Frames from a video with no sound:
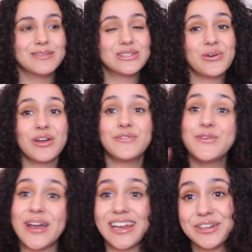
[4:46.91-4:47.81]
So if
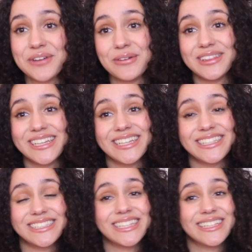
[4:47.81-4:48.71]
you identify with
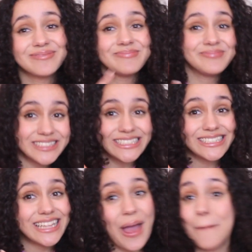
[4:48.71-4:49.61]
this,
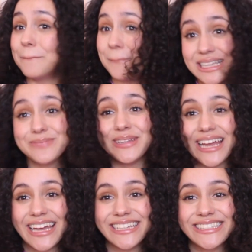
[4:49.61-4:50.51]
must be
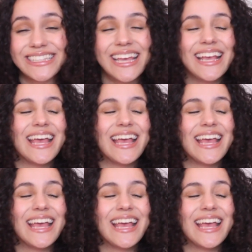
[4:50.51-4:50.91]
nice.